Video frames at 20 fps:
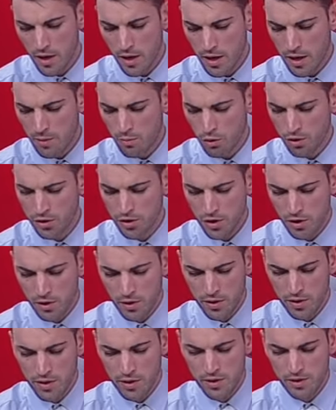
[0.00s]
I'm also
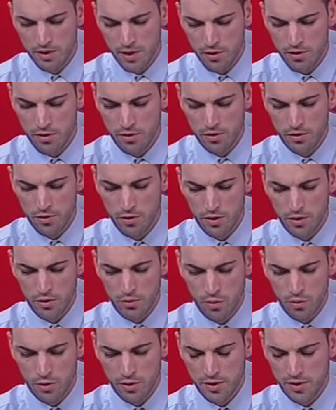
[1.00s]
in a Territorial
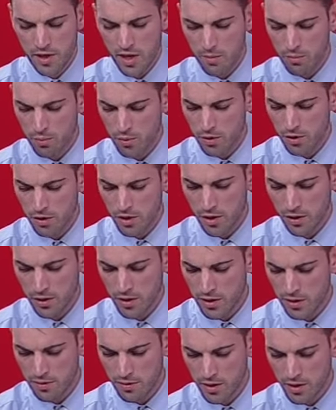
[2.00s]
Waters camp with
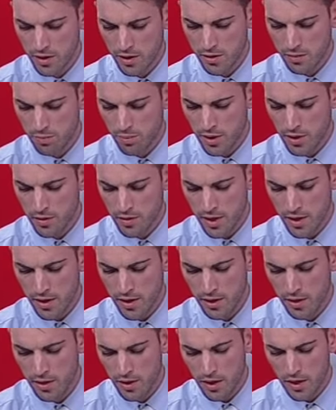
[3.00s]
Sheldon. I think he's a big
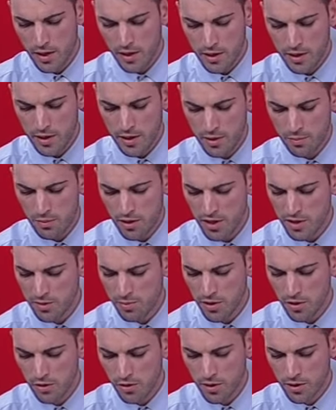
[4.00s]
runner. He's
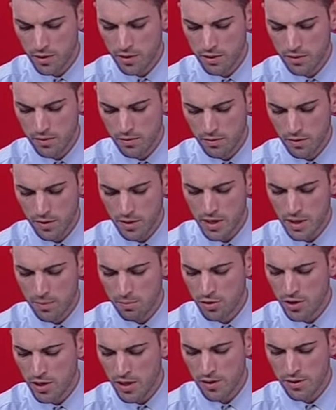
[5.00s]
been doing it in the Cup
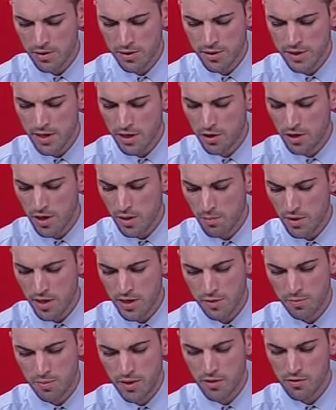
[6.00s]
trial, the Sledgehammer.
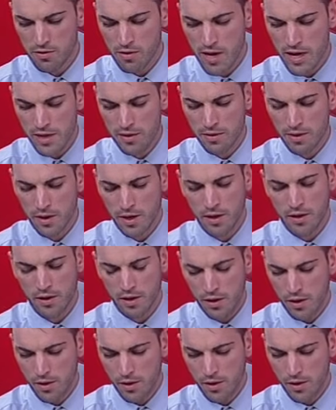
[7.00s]
He's been right there.